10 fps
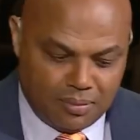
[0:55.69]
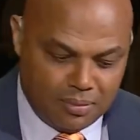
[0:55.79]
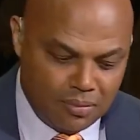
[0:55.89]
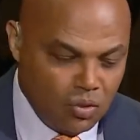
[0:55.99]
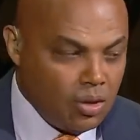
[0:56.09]

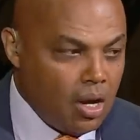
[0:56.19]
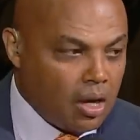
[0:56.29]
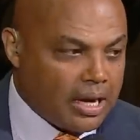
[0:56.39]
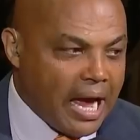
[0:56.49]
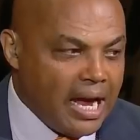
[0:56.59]
You could be
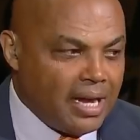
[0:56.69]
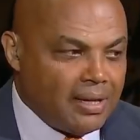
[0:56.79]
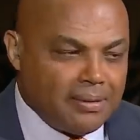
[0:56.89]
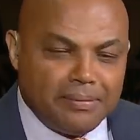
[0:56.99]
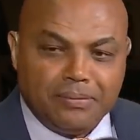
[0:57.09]
loud,
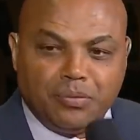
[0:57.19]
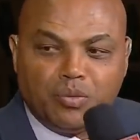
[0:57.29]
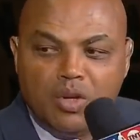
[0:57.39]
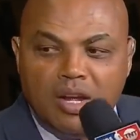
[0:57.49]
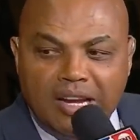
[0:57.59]
Charles. You could be
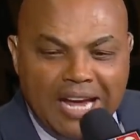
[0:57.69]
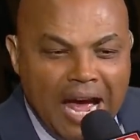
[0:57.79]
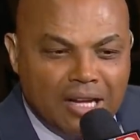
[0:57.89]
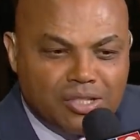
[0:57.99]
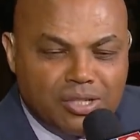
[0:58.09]
quiet.
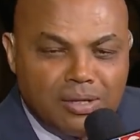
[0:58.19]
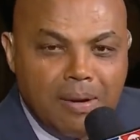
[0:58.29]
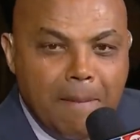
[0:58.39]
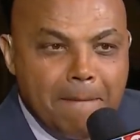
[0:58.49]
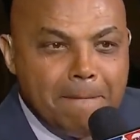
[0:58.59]
Yes. You could give him the